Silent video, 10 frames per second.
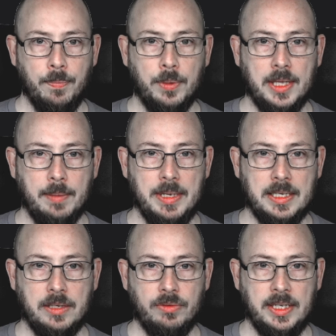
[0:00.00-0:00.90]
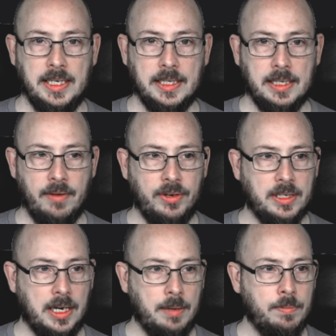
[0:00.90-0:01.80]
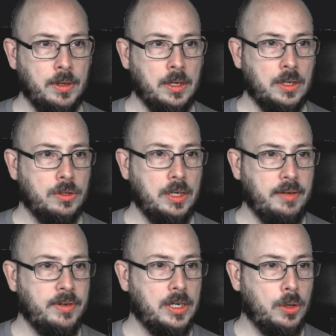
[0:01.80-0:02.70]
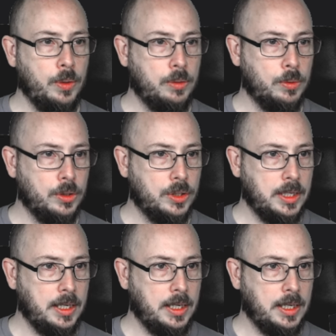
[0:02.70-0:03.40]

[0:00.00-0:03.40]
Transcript: But that means it's reading this every time. So even though it was